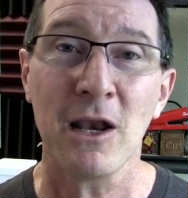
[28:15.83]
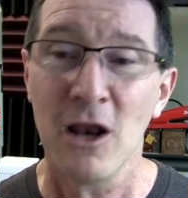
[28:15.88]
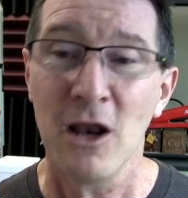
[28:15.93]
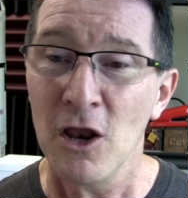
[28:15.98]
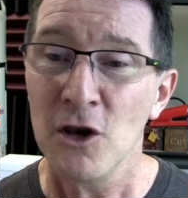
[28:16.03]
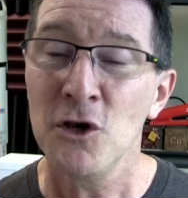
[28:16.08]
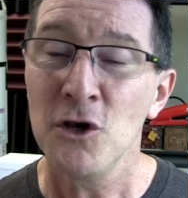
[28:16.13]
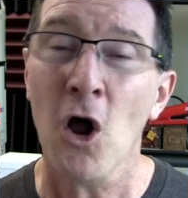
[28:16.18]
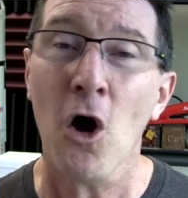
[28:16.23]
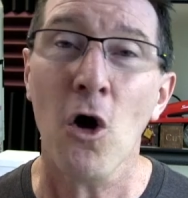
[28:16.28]

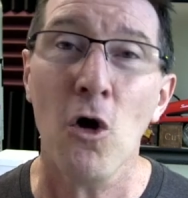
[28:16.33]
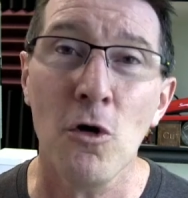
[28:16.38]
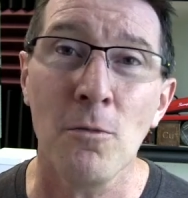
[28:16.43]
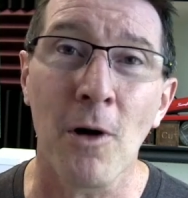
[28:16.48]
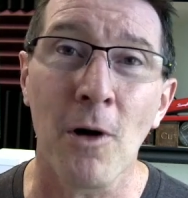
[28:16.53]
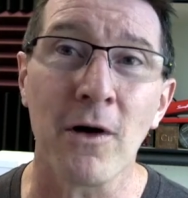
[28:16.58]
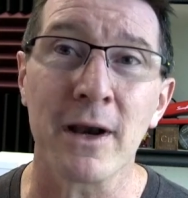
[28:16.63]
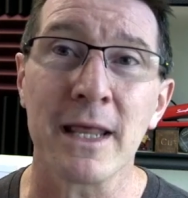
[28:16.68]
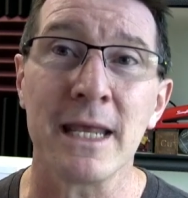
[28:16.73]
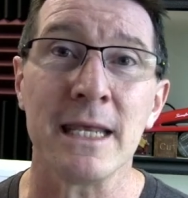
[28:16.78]

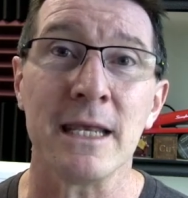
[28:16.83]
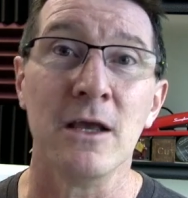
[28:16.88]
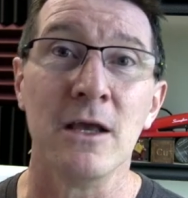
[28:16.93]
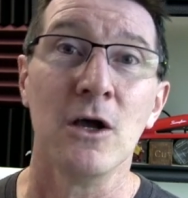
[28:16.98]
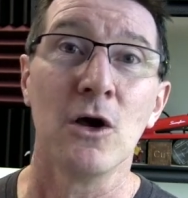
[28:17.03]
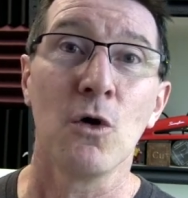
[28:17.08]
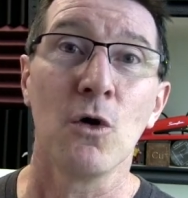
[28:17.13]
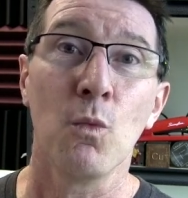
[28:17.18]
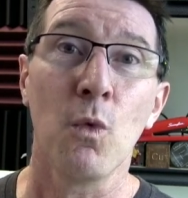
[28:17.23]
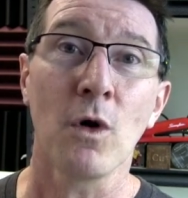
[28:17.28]
nobody
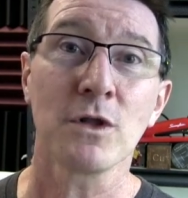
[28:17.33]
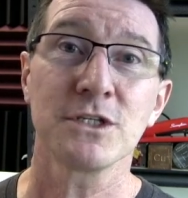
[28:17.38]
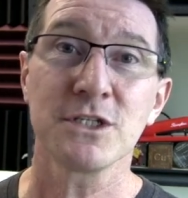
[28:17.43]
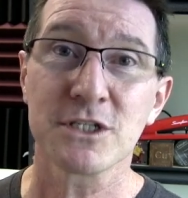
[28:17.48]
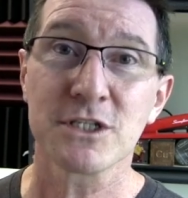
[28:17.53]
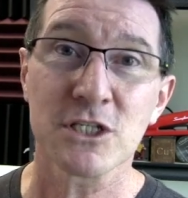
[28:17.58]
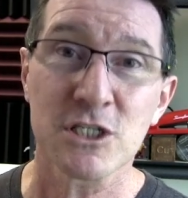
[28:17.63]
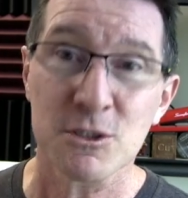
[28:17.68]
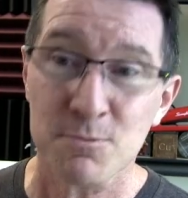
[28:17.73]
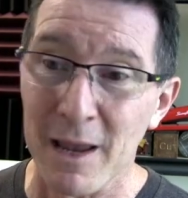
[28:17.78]
wants
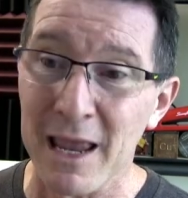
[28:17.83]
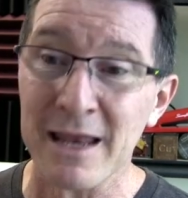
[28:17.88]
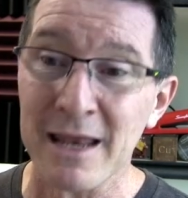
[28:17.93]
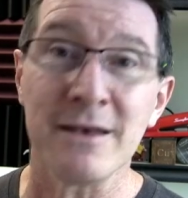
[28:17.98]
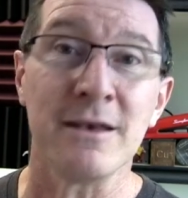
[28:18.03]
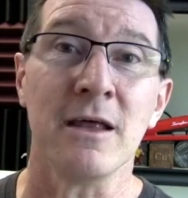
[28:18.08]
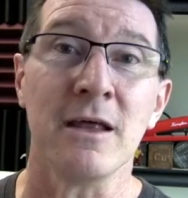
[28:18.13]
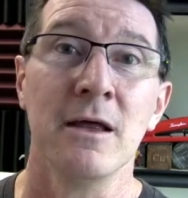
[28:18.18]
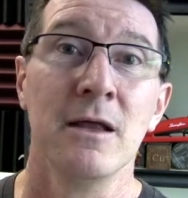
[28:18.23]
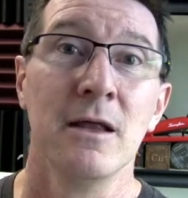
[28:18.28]
to
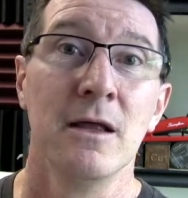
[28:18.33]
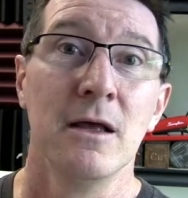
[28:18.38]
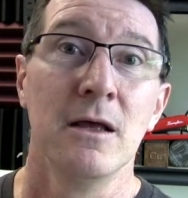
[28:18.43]
spend